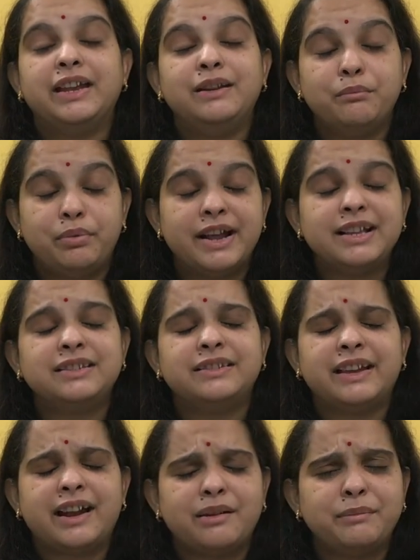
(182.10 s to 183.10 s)
In breast
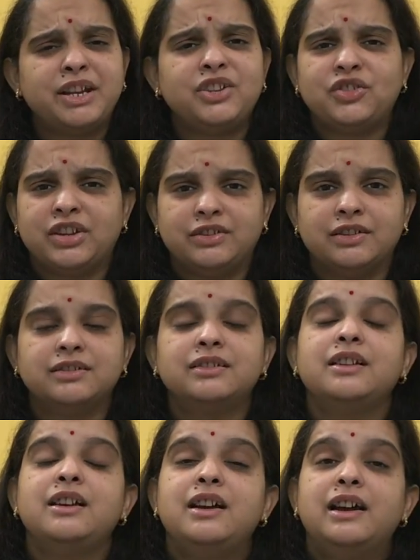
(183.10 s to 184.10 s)
there are many changes,
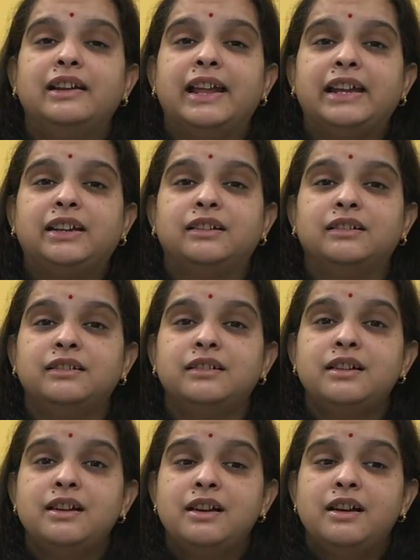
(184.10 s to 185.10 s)
like
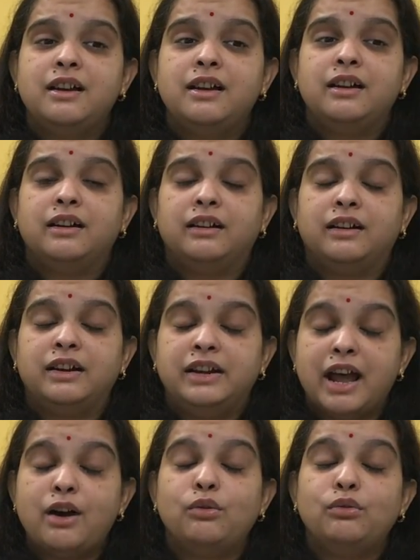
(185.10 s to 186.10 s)

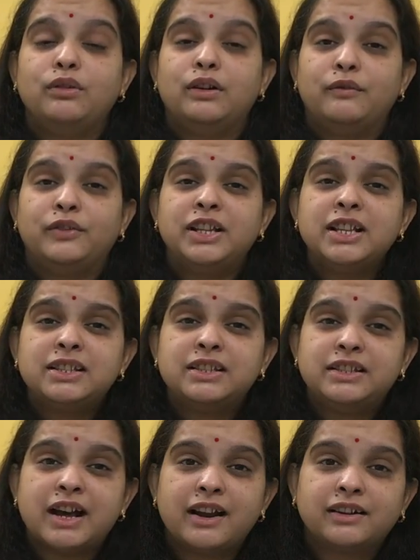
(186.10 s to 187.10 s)
now with this
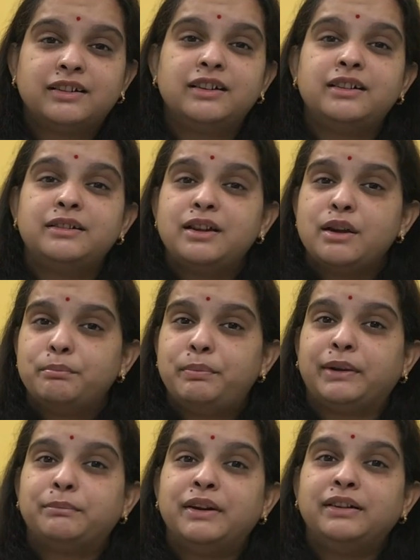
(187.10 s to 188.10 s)
darker
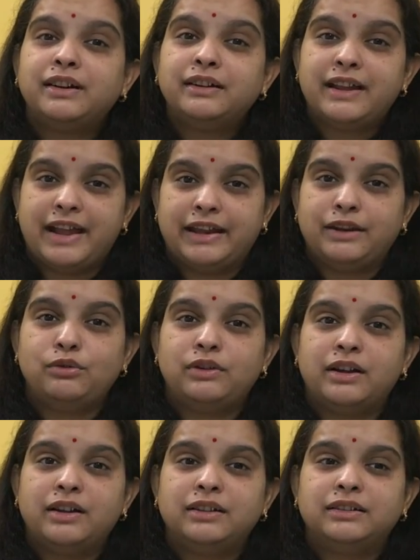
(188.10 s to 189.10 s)
pigmented
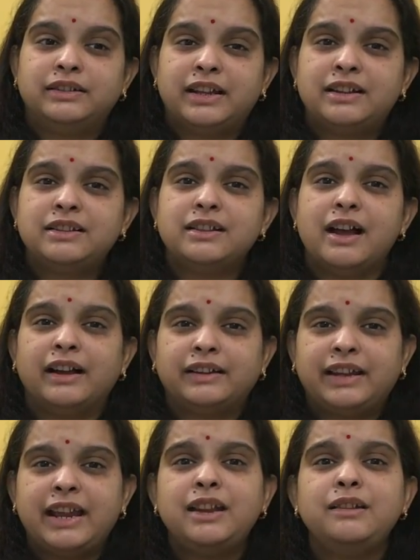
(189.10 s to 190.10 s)
areola there is
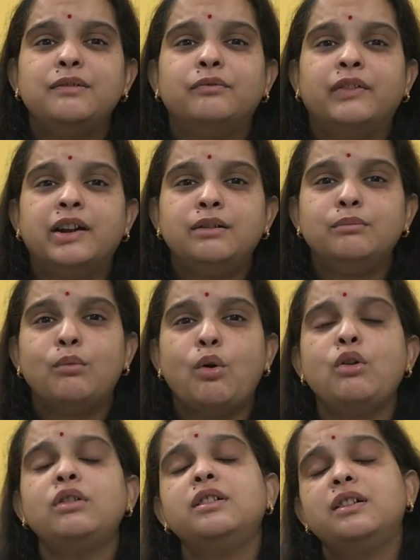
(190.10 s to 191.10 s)
again one
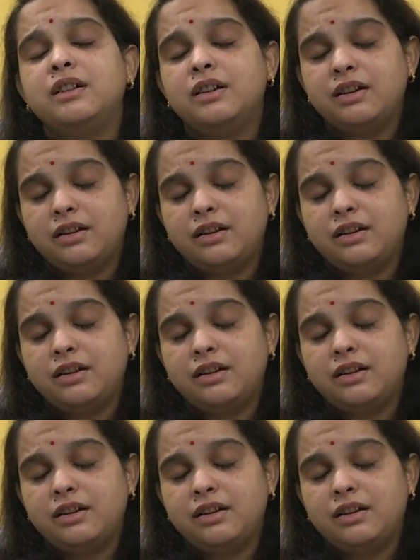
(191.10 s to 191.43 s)
more